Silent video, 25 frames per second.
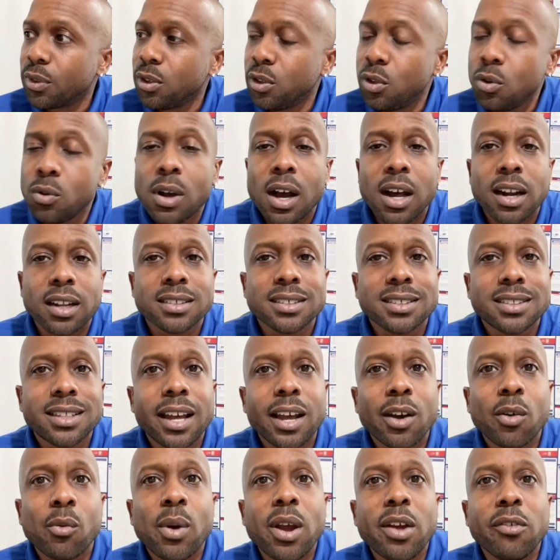you got to
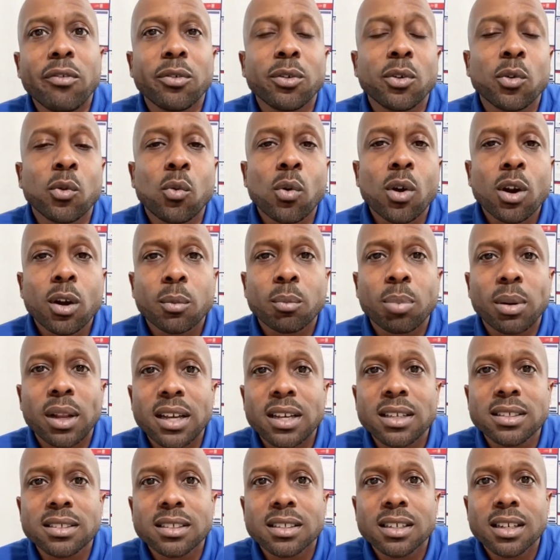stay away from the
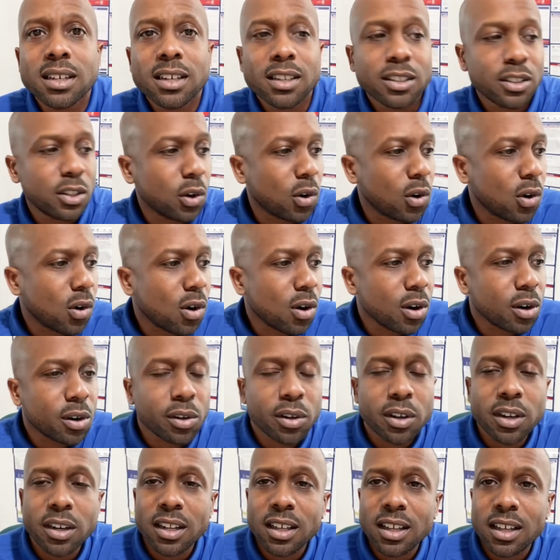workplace, the
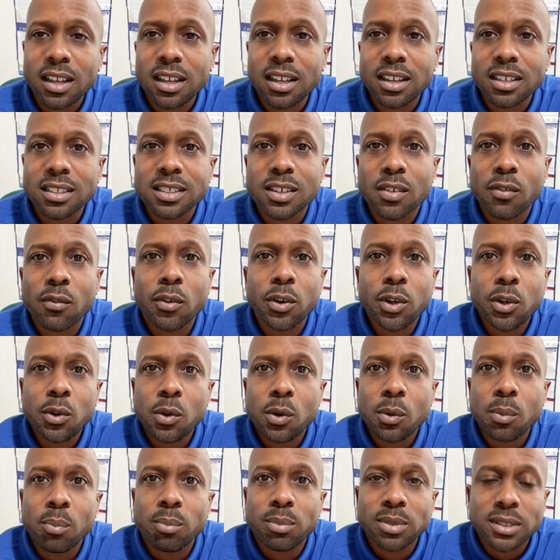harder it is for
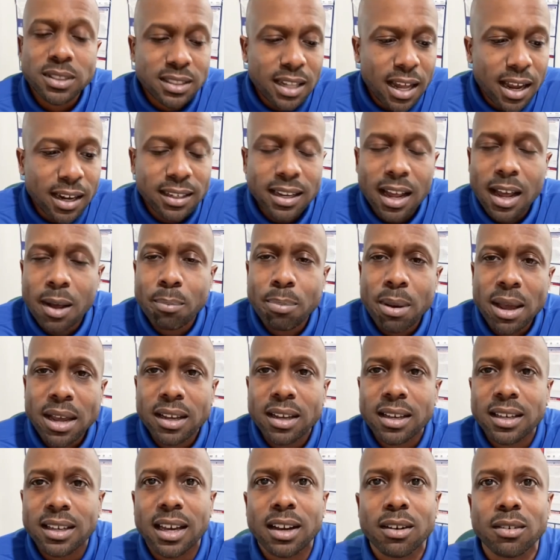you to stack that
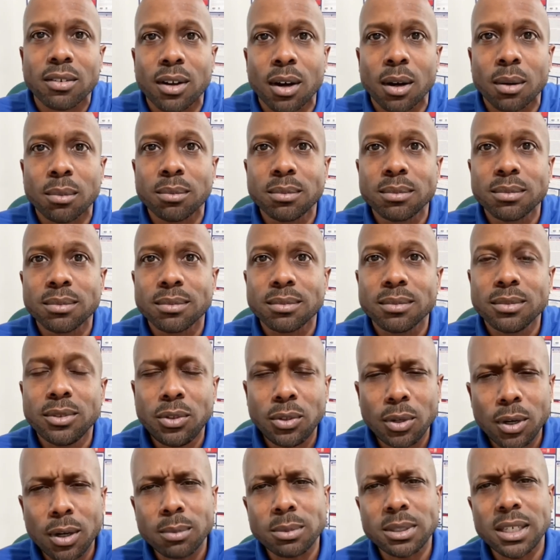bank account up.
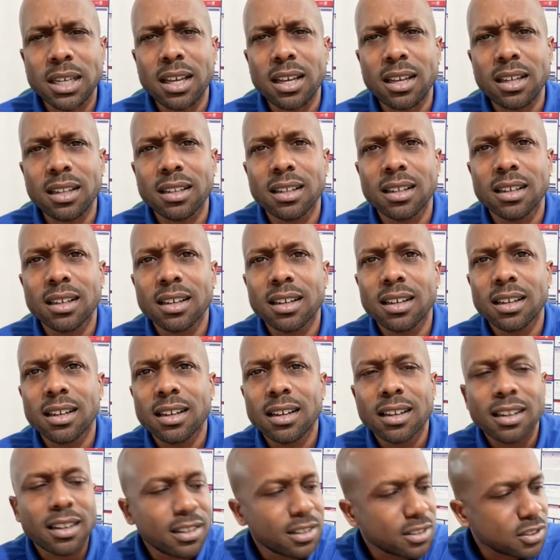You know what I'm saying?
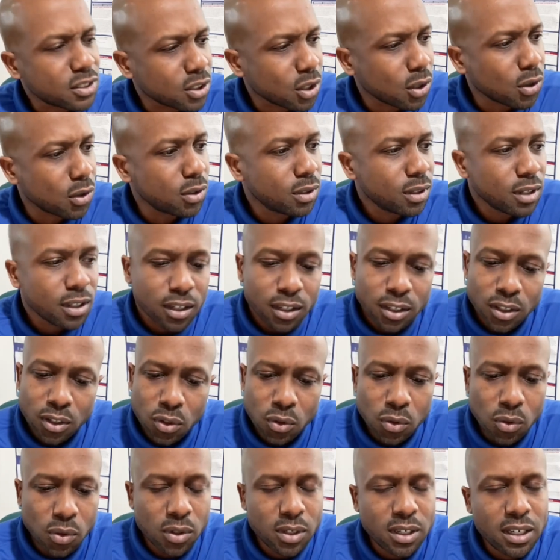So
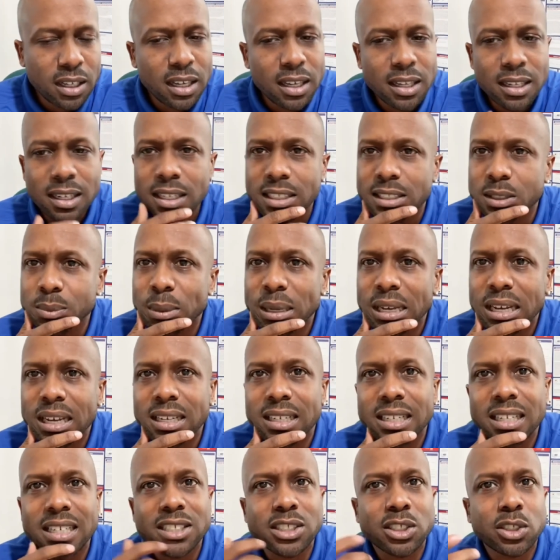you're going to need this,
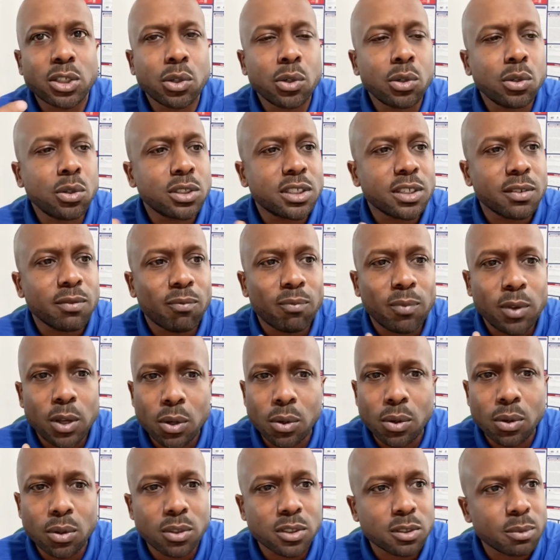man. These twos and
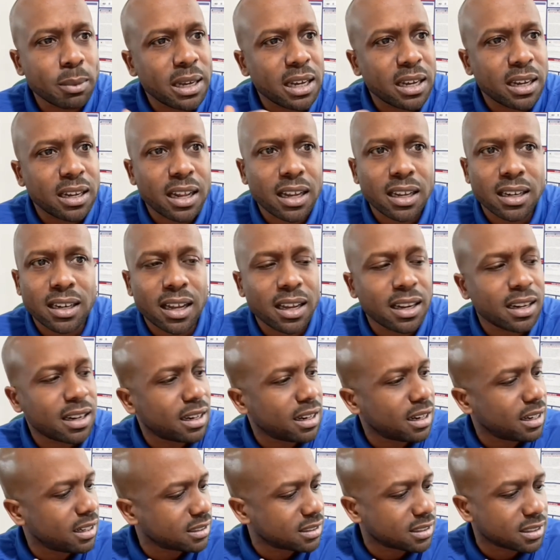fews, man, they, they,
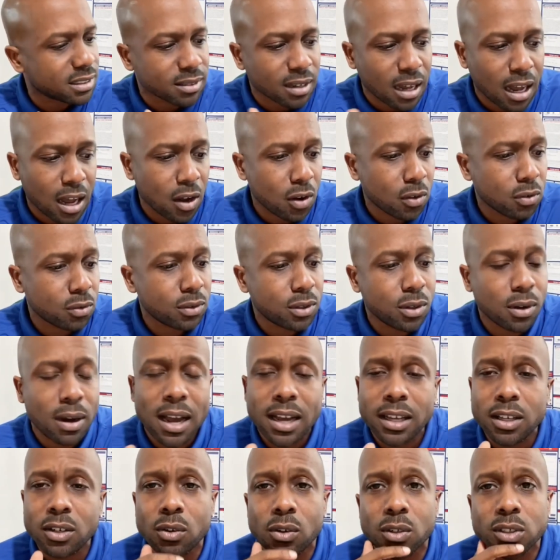listen, I don't know
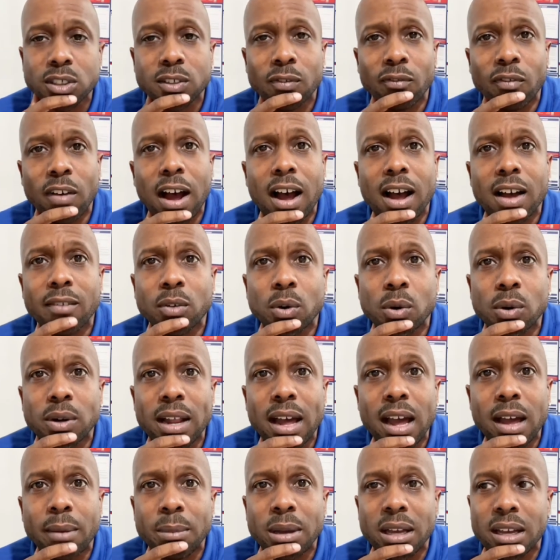how you going to survive on
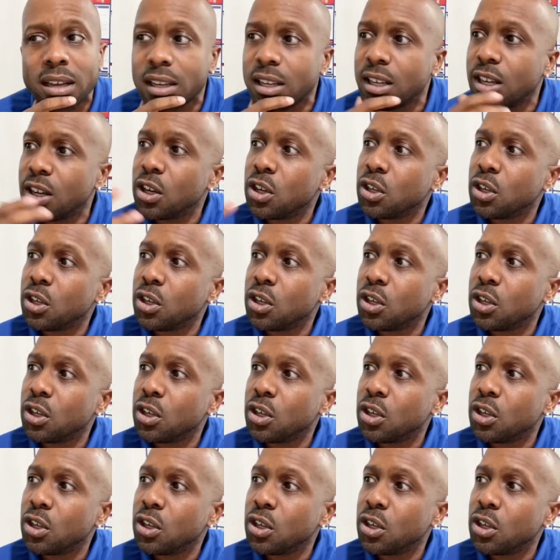that, man.